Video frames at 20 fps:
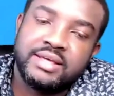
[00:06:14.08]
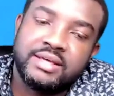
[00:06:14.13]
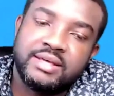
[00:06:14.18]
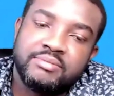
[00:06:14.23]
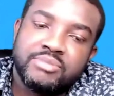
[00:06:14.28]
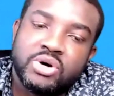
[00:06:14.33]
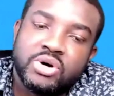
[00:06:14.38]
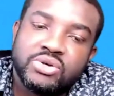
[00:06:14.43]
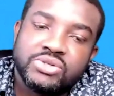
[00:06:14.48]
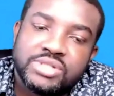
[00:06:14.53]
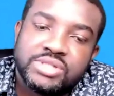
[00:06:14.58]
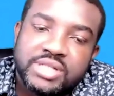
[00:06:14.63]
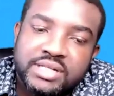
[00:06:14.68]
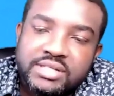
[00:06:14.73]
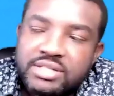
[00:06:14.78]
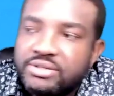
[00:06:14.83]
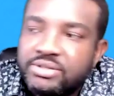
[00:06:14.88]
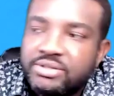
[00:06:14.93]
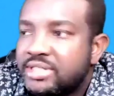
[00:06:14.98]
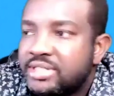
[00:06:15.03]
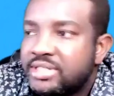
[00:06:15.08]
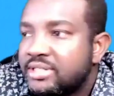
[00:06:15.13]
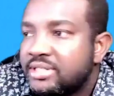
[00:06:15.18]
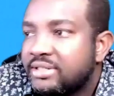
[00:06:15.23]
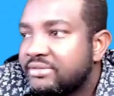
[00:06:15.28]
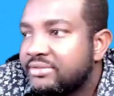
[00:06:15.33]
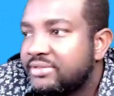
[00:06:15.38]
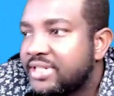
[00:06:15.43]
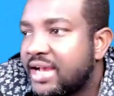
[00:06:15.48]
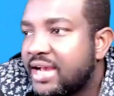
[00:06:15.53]
the most
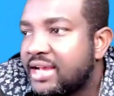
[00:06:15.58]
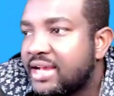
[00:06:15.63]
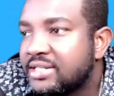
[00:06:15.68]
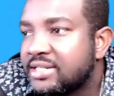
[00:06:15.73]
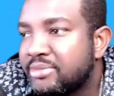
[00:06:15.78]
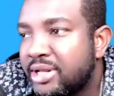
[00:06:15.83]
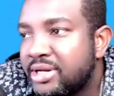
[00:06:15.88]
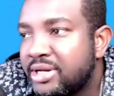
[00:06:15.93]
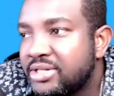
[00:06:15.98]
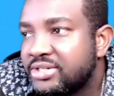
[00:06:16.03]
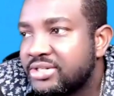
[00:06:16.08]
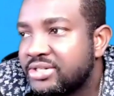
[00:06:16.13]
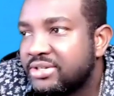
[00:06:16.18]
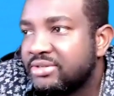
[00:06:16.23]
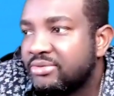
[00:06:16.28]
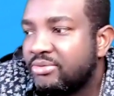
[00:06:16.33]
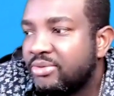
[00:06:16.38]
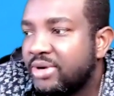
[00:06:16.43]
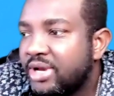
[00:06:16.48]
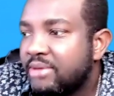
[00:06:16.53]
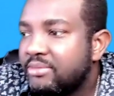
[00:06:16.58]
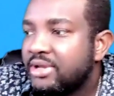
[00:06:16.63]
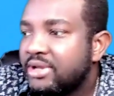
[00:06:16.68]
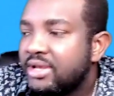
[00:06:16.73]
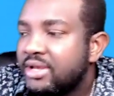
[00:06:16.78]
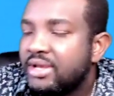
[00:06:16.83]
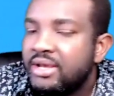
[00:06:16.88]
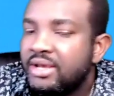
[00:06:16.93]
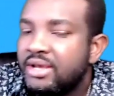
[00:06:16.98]
intuitive task manager on the web.